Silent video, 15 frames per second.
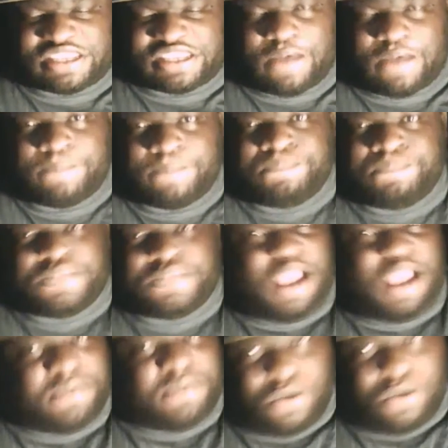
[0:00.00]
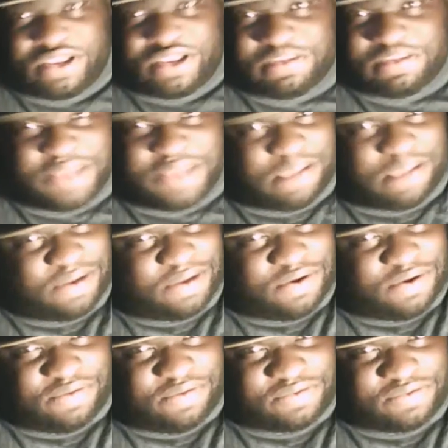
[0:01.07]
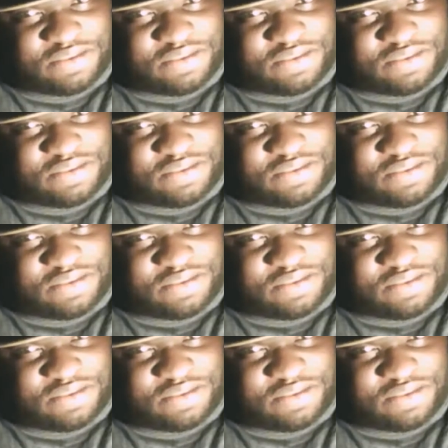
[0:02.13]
So I'm going to be uploading